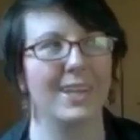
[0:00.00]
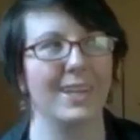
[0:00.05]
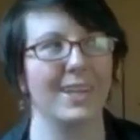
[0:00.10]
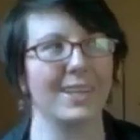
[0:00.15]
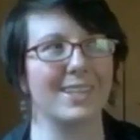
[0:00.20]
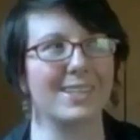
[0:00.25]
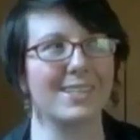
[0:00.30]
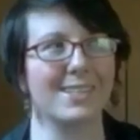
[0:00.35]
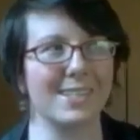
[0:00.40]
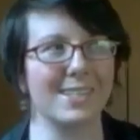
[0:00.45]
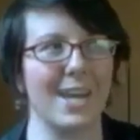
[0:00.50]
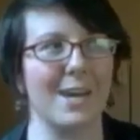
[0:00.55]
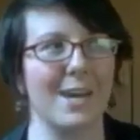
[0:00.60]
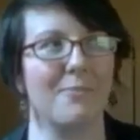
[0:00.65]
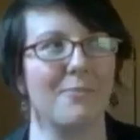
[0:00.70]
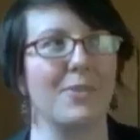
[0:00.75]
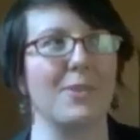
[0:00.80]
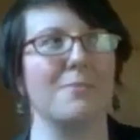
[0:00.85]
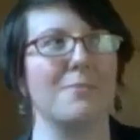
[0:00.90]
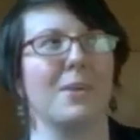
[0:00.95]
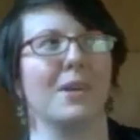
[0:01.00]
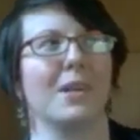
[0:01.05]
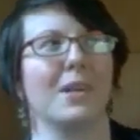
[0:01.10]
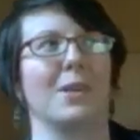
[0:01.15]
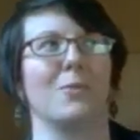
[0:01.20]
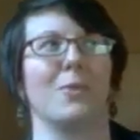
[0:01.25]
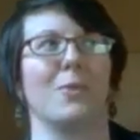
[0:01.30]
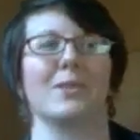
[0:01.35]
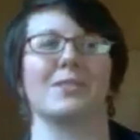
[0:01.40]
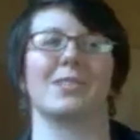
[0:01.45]
Except the money
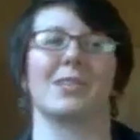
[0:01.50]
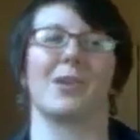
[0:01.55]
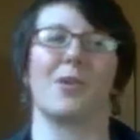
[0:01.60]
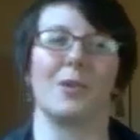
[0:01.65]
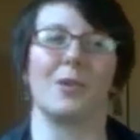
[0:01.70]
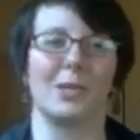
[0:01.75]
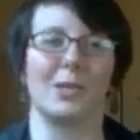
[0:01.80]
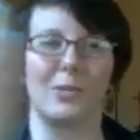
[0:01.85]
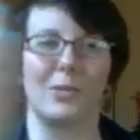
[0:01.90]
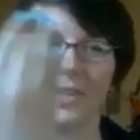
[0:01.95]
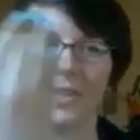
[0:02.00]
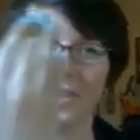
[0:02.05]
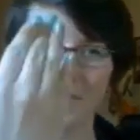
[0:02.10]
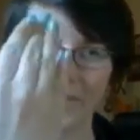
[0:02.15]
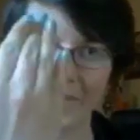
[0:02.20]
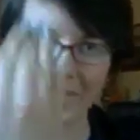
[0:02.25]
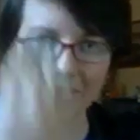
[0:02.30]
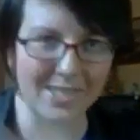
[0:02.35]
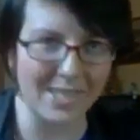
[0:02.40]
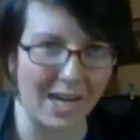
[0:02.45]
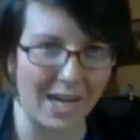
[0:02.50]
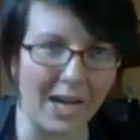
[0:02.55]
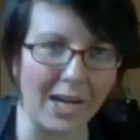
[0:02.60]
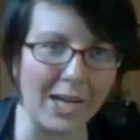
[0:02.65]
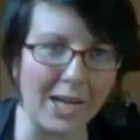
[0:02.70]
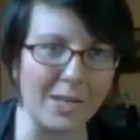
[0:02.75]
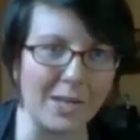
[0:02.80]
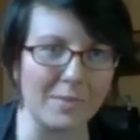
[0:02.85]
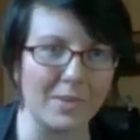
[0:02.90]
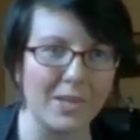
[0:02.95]
wasn't going to Once Upon a
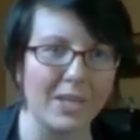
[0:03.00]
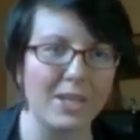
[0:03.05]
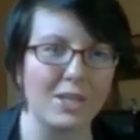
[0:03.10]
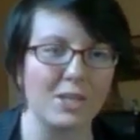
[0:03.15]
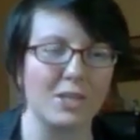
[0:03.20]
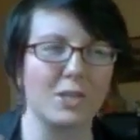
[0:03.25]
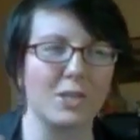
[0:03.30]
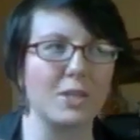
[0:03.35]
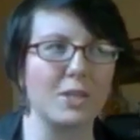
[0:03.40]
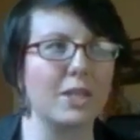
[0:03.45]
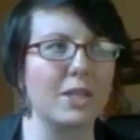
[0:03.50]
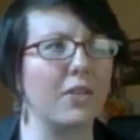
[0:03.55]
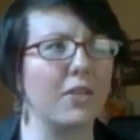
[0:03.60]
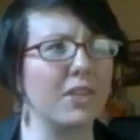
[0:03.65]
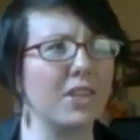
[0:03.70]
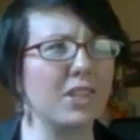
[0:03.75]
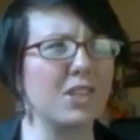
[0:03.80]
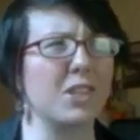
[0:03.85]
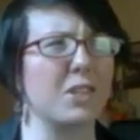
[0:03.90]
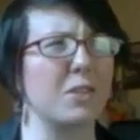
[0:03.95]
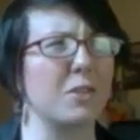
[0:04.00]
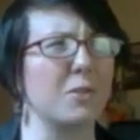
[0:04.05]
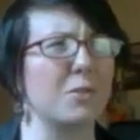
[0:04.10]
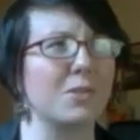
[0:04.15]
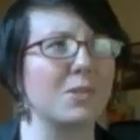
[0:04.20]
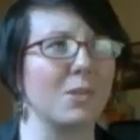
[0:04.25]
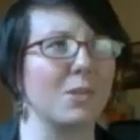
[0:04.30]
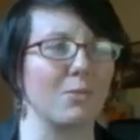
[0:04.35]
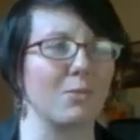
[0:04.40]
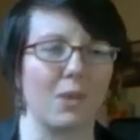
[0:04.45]
Time. I think she used
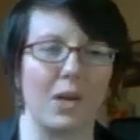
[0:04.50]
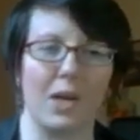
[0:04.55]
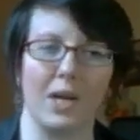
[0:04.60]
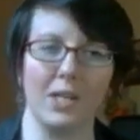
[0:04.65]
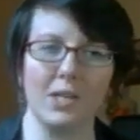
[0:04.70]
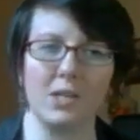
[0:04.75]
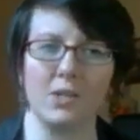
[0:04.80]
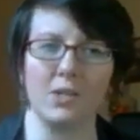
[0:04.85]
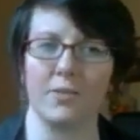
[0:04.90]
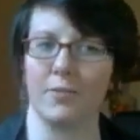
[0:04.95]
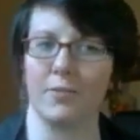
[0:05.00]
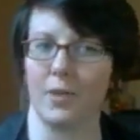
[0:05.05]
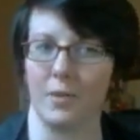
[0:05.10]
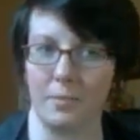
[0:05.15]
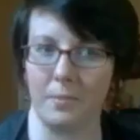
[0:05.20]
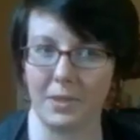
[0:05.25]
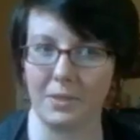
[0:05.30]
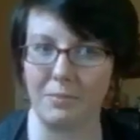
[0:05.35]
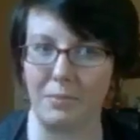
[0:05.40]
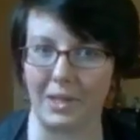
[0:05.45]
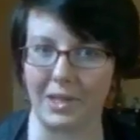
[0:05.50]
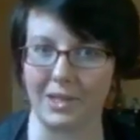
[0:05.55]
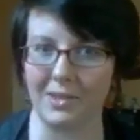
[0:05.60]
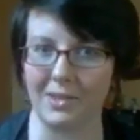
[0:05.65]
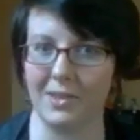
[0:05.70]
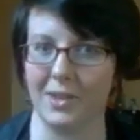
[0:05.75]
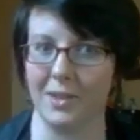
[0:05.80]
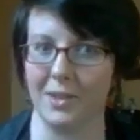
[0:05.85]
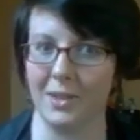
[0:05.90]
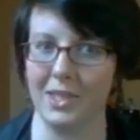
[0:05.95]
a Raj from Big Bang
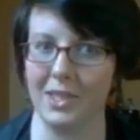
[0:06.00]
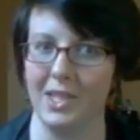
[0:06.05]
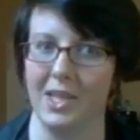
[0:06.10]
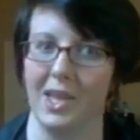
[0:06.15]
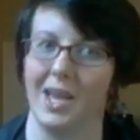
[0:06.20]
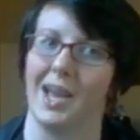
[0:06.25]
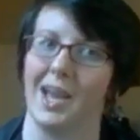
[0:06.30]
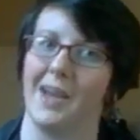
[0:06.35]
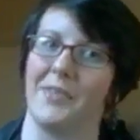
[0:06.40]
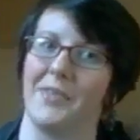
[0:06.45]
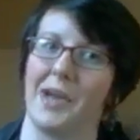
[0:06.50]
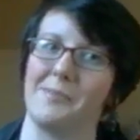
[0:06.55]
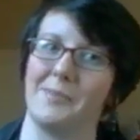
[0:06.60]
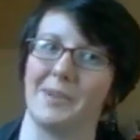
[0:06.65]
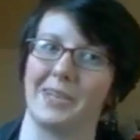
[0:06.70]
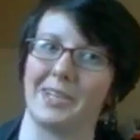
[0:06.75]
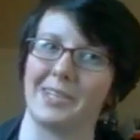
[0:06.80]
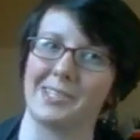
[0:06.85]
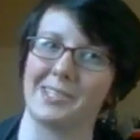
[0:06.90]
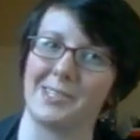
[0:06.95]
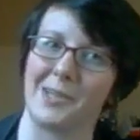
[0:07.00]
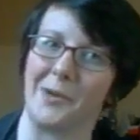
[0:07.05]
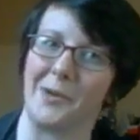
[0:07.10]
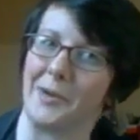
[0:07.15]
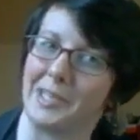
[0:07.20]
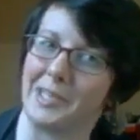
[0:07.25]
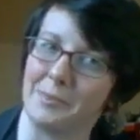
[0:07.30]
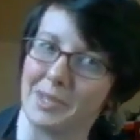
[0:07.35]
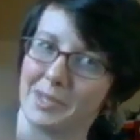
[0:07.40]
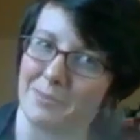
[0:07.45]
Theory. That money is
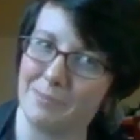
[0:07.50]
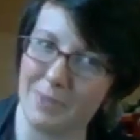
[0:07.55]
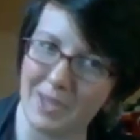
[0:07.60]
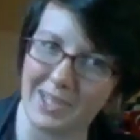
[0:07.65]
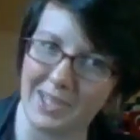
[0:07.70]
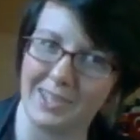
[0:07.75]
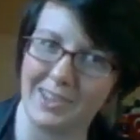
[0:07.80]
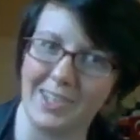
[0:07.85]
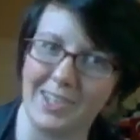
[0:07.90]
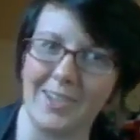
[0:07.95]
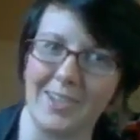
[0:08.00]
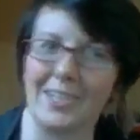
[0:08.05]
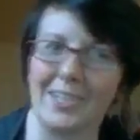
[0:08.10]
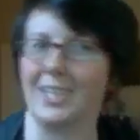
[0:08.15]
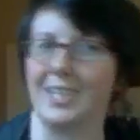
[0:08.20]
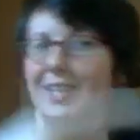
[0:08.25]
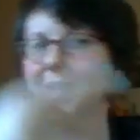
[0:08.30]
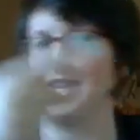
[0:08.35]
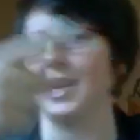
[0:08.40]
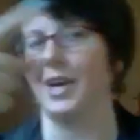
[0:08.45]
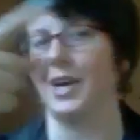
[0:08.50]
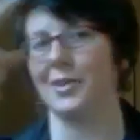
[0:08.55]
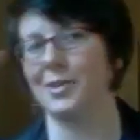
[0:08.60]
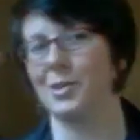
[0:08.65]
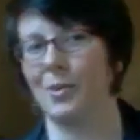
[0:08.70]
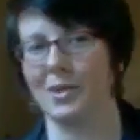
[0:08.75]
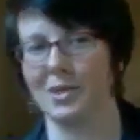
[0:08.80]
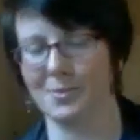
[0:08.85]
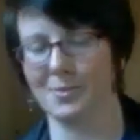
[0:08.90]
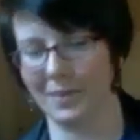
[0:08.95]
going to Big Bang Theory, not to
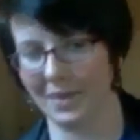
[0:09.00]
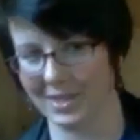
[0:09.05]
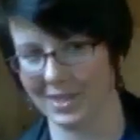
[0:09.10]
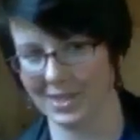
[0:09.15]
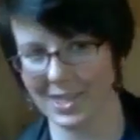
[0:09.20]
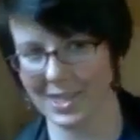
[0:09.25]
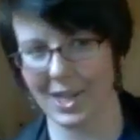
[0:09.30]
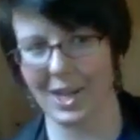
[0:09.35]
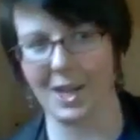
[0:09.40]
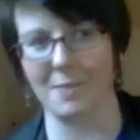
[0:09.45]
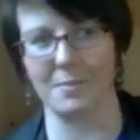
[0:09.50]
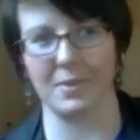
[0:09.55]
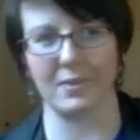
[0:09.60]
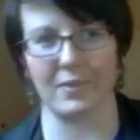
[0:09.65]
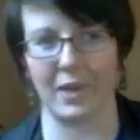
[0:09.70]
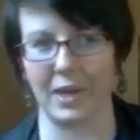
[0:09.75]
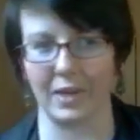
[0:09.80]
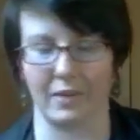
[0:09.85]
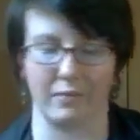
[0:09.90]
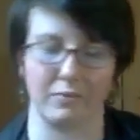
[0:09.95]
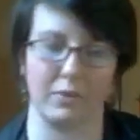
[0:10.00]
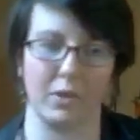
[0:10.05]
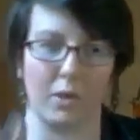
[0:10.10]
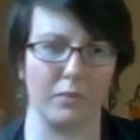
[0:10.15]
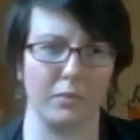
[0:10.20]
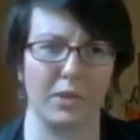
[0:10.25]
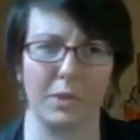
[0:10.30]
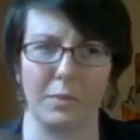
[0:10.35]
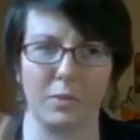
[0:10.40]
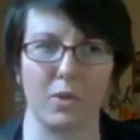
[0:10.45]
Once Upon a Time. And
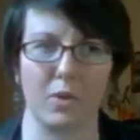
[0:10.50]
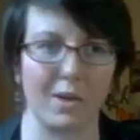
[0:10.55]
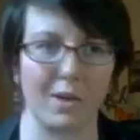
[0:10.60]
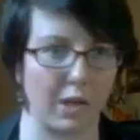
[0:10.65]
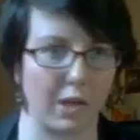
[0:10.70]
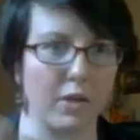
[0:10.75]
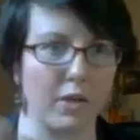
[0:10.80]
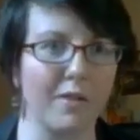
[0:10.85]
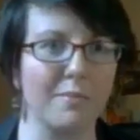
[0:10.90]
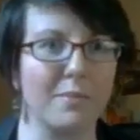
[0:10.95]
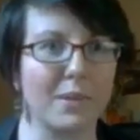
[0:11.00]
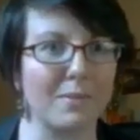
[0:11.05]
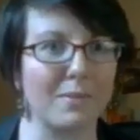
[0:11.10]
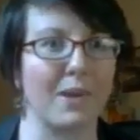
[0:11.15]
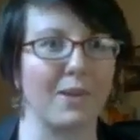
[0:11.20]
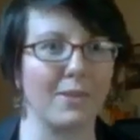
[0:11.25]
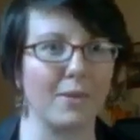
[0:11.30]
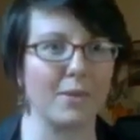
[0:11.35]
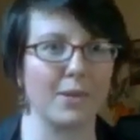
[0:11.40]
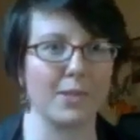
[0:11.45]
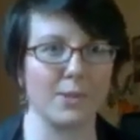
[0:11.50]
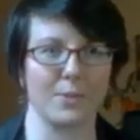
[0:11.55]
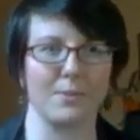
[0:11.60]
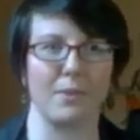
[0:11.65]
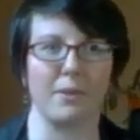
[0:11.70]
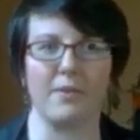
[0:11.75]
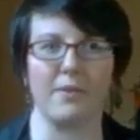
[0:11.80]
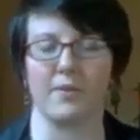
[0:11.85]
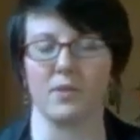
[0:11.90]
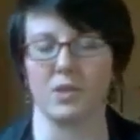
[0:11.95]
don't get me wrong, I love Big Bang Theory. It's one of
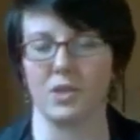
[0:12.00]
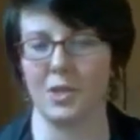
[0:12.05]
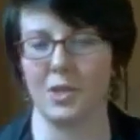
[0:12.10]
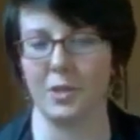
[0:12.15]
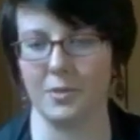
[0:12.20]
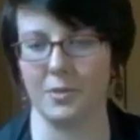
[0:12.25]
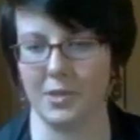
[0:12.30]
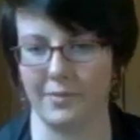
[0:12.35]
my favorite shows.